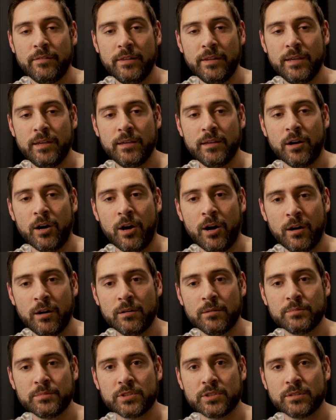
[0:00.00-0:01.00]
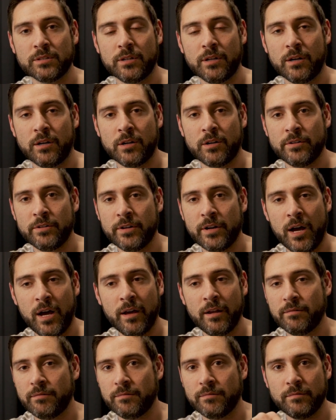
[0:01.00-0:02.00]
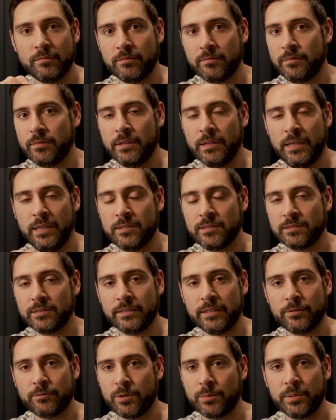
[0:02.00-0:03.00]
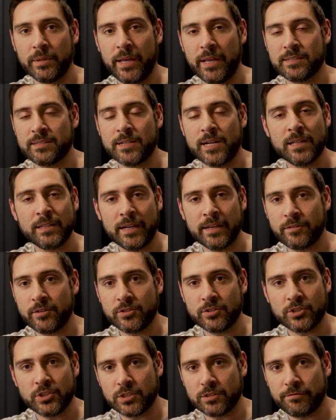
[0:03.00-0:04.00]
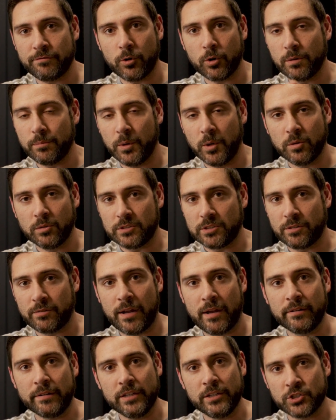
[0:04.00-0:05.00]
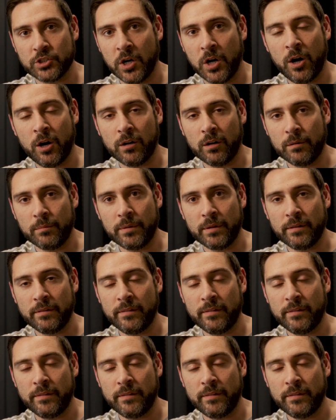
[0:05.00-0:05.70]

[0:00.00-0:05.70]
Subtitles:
the arms are not easily replaced. It's not like there's just 4 bolts around each arm.